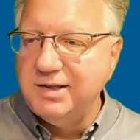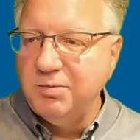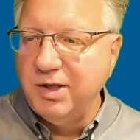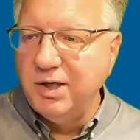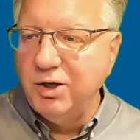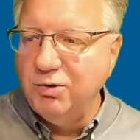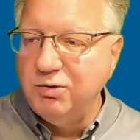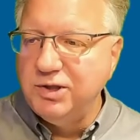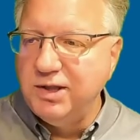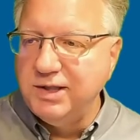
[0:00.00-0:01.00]
I'm going to go to
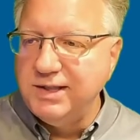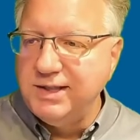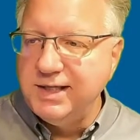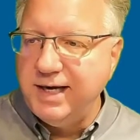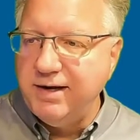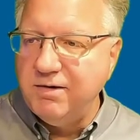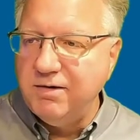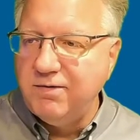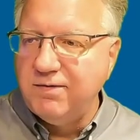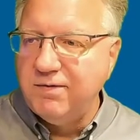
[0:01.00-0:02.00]
the
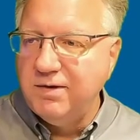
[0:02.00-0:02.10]
details,